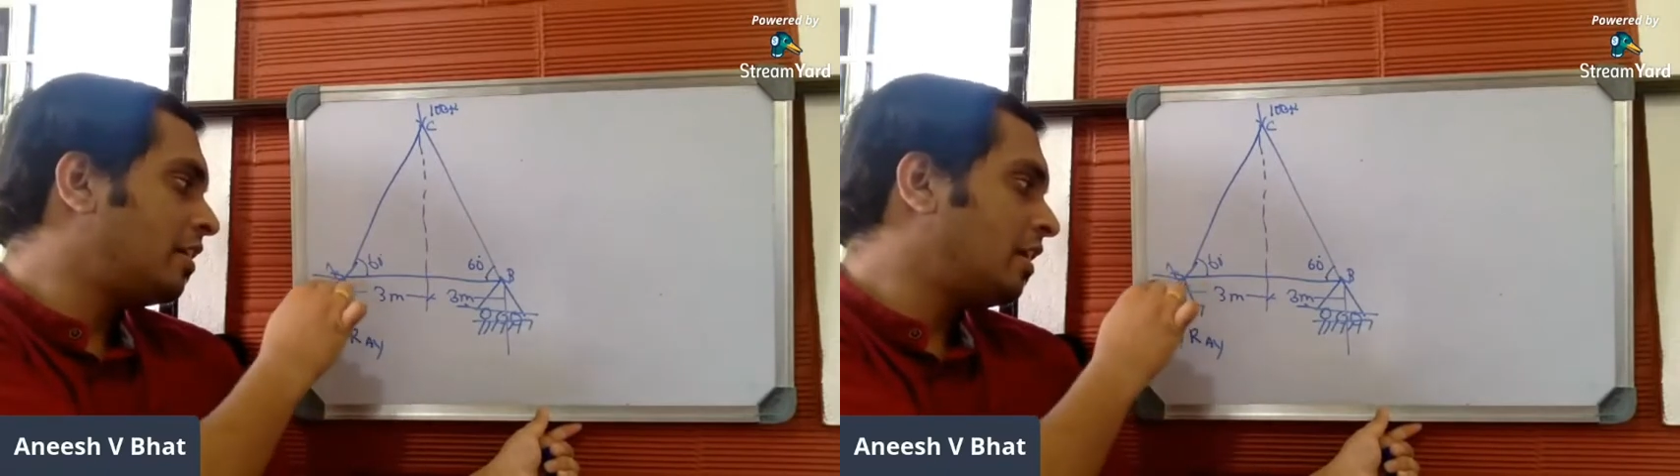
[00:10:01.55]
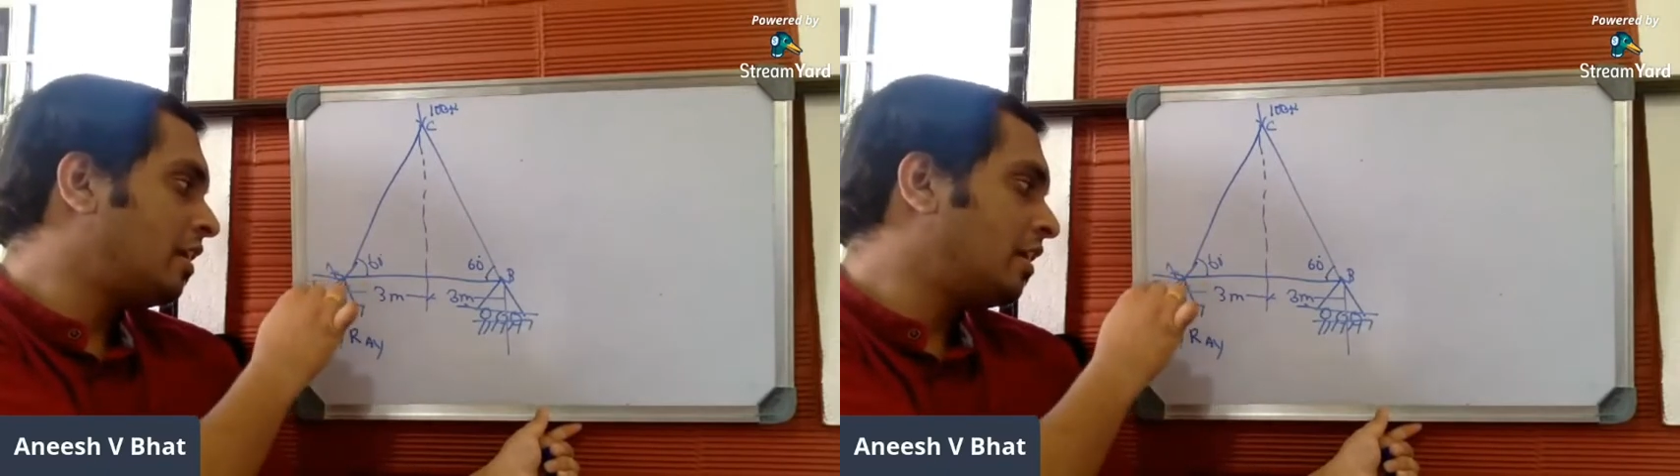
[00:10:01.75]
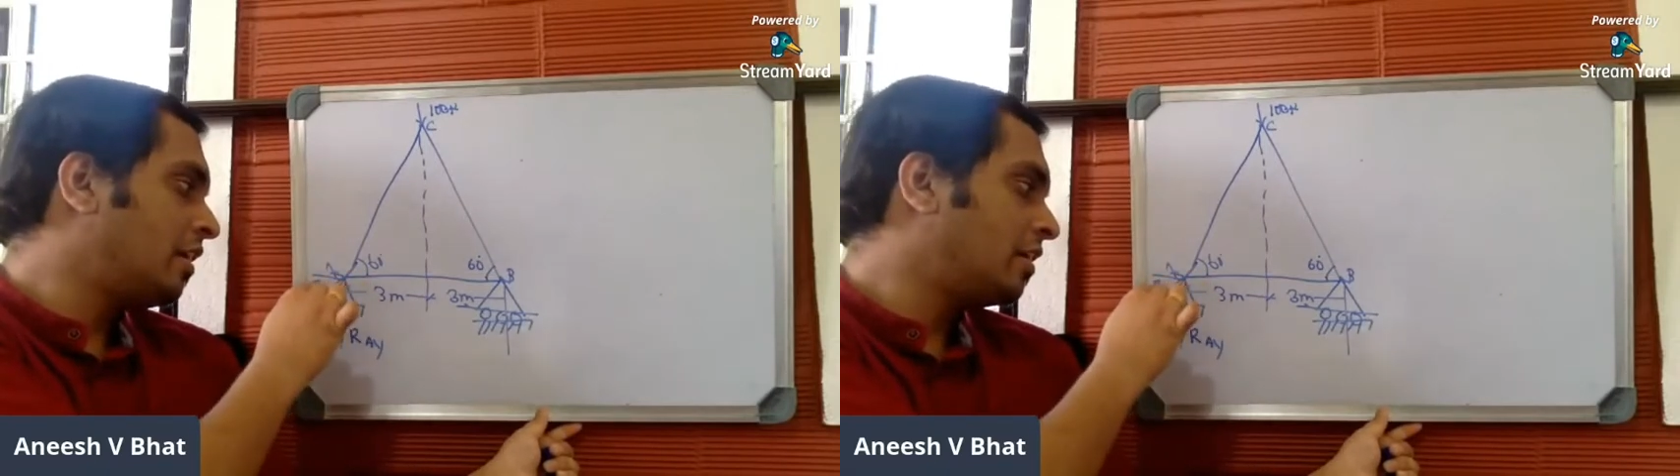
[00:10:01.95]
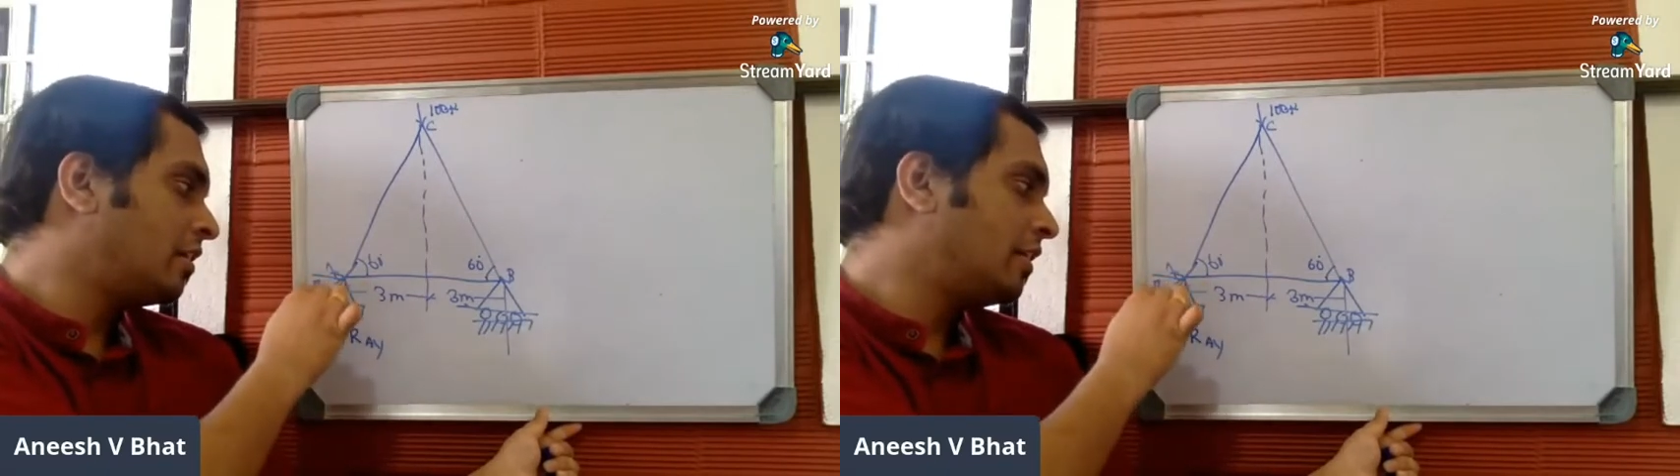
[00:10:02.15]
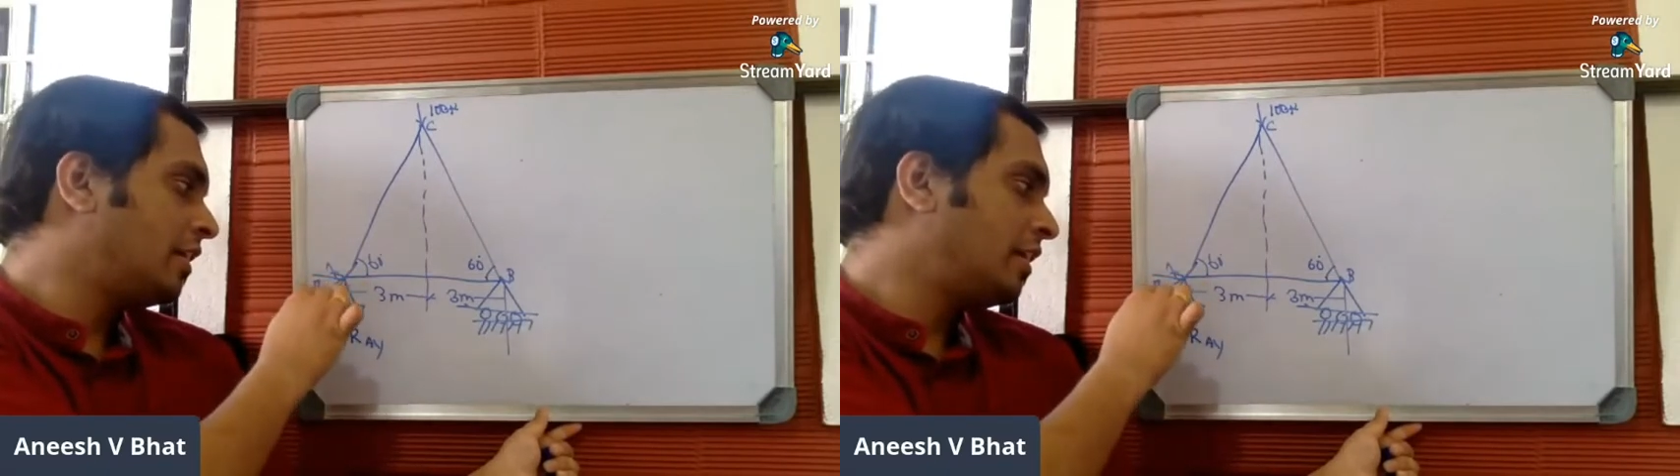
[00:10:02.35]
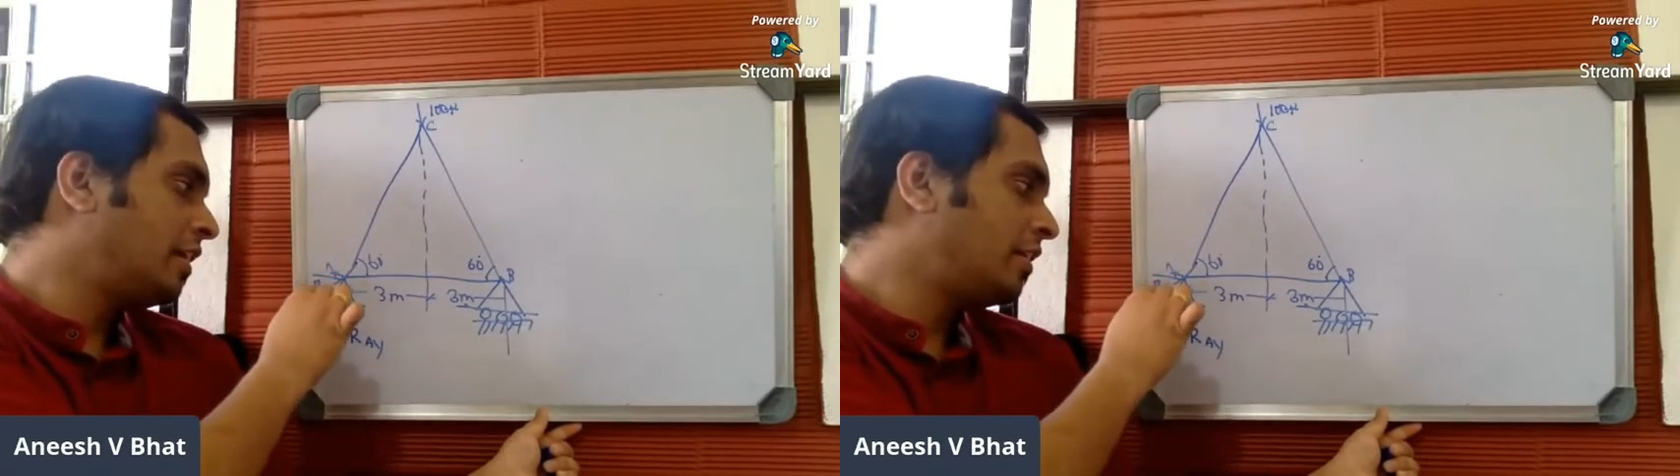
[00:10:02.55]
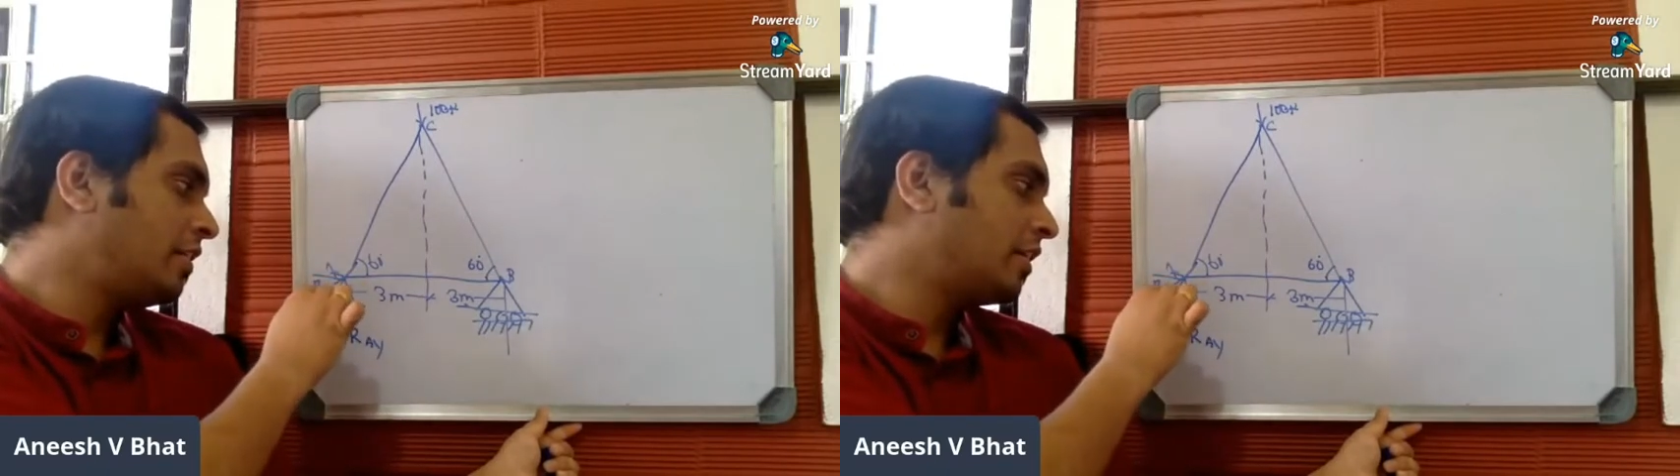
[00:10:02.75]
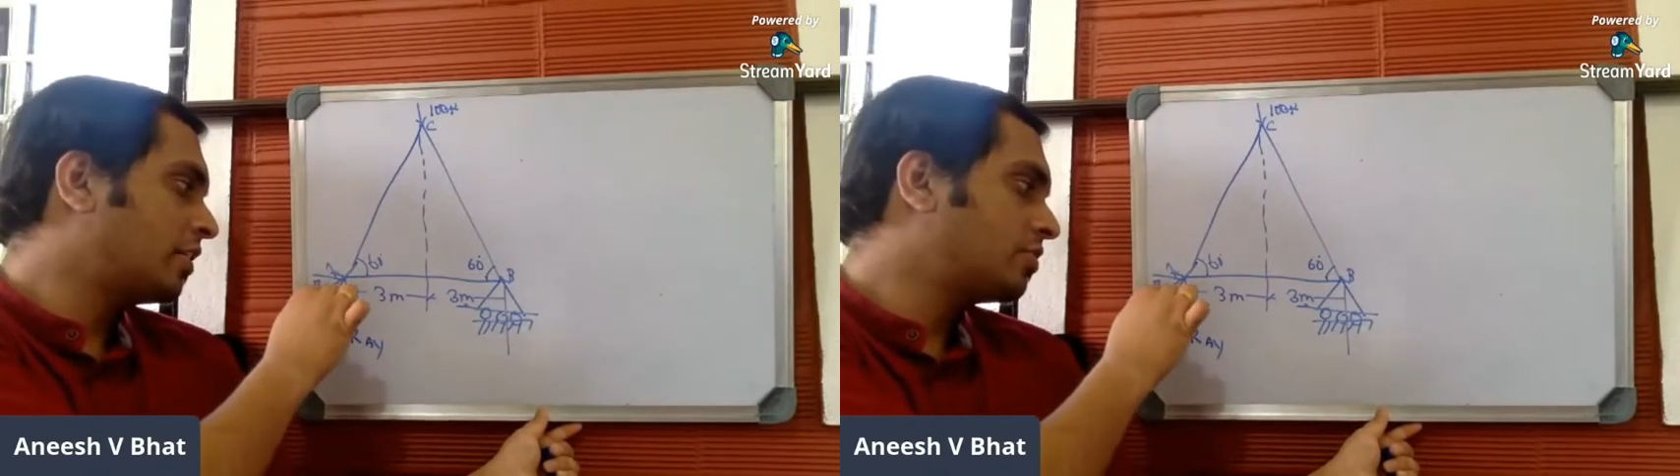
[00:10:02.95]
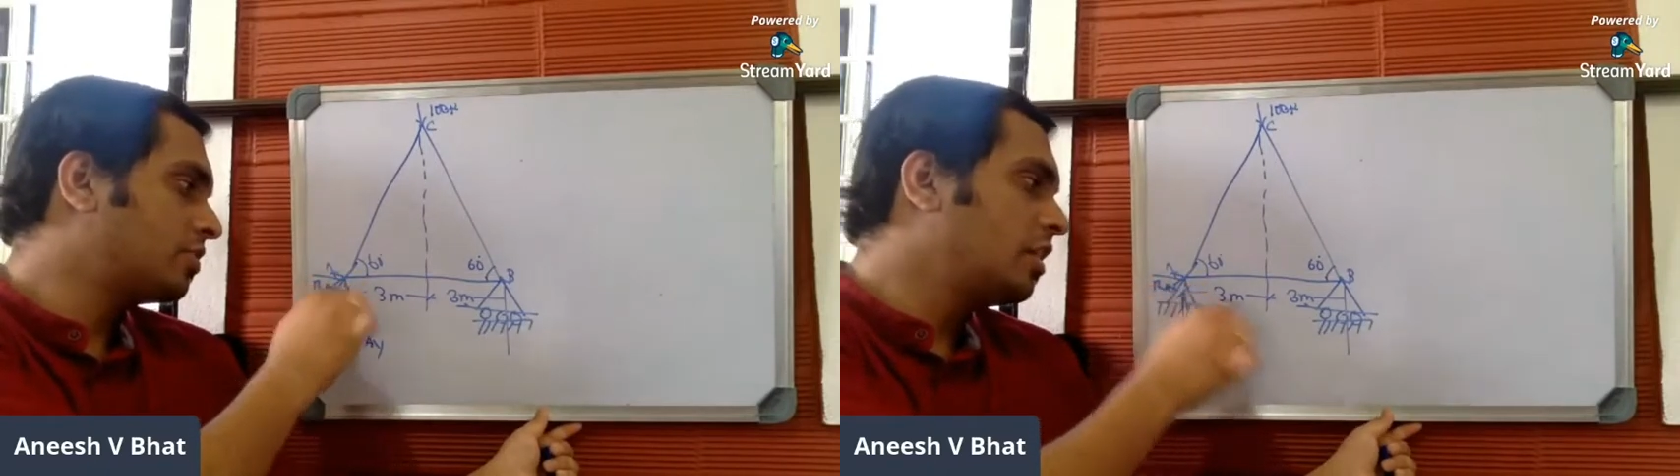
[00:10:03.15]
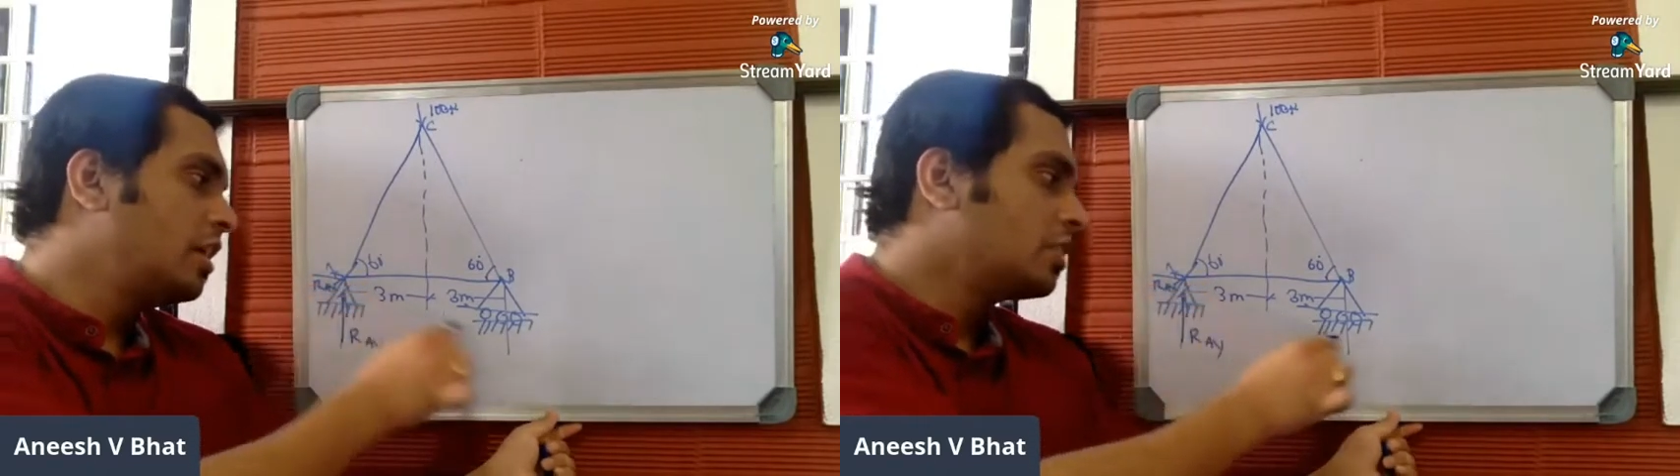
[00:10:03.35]

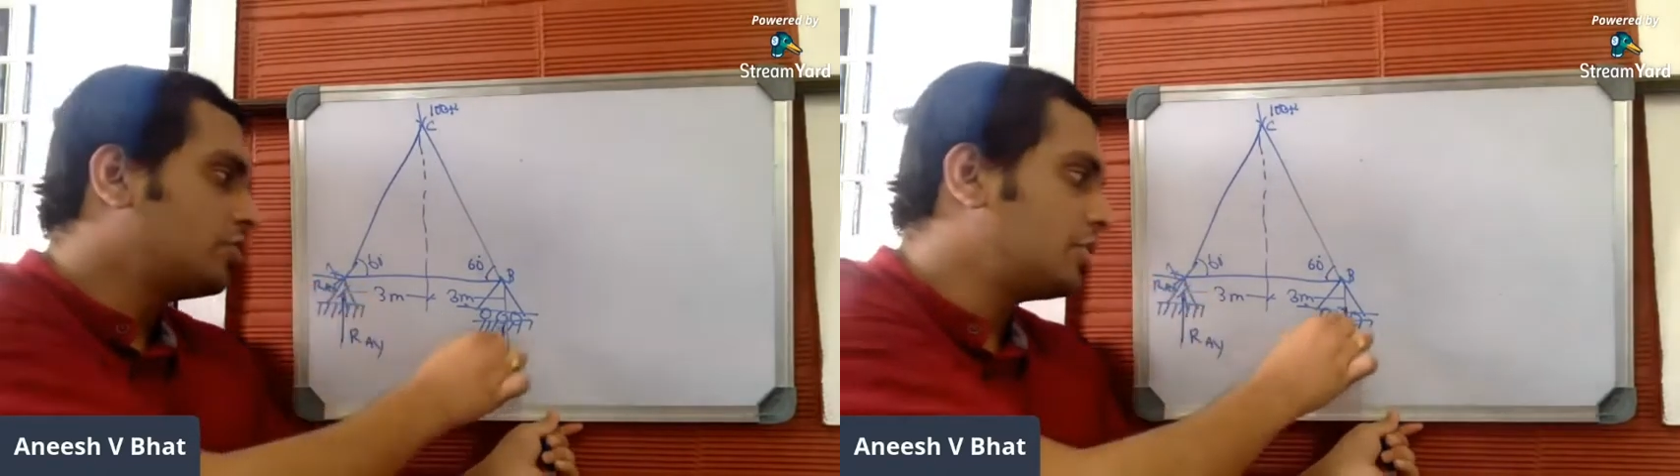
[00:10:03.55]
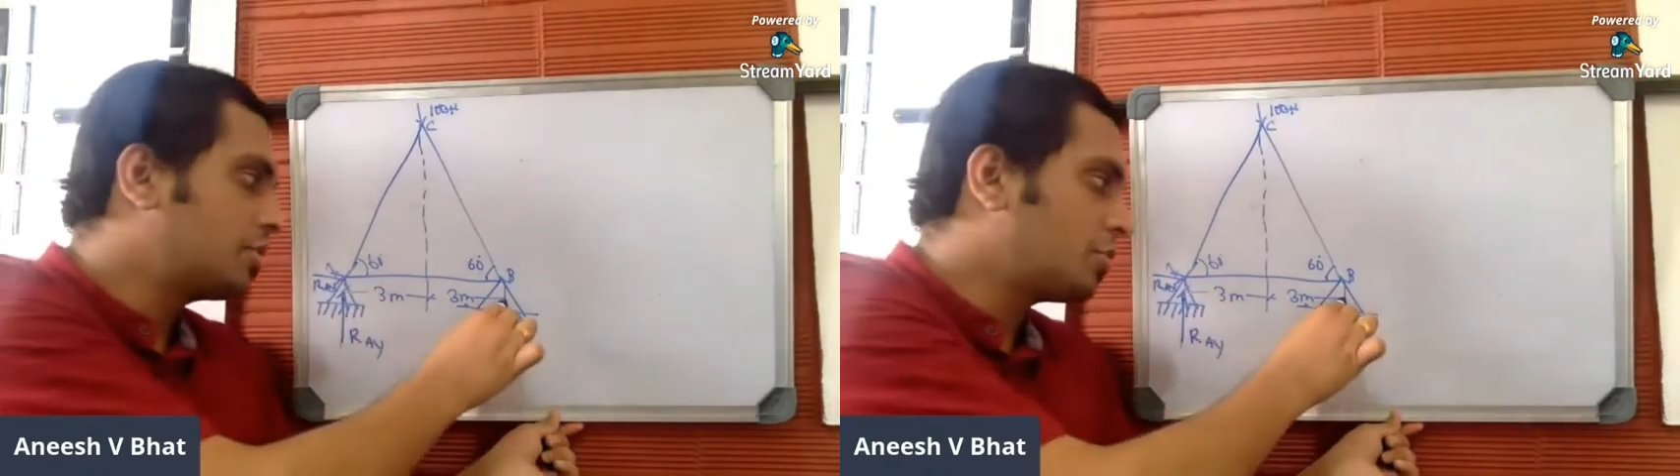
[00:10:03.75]
RAX. So this is a